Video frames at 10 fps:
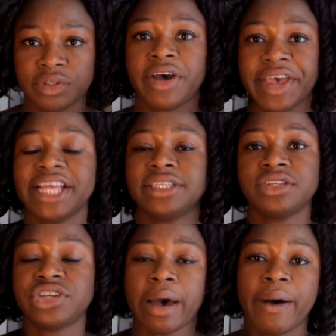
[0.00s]
I get into the
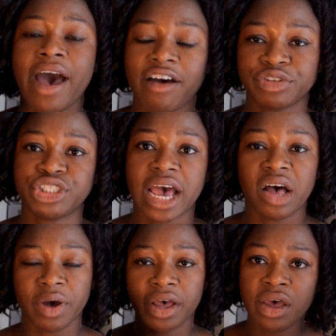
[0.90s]
shower, have a
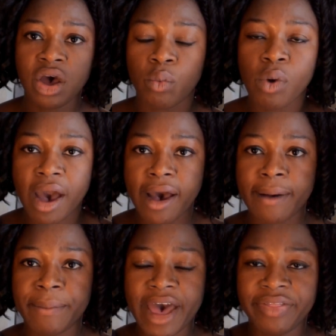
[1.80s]
shower,
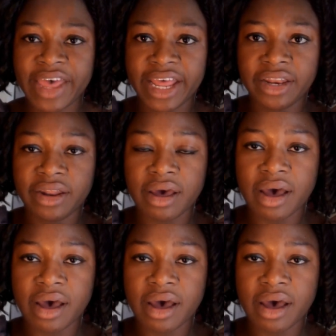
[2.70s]
and then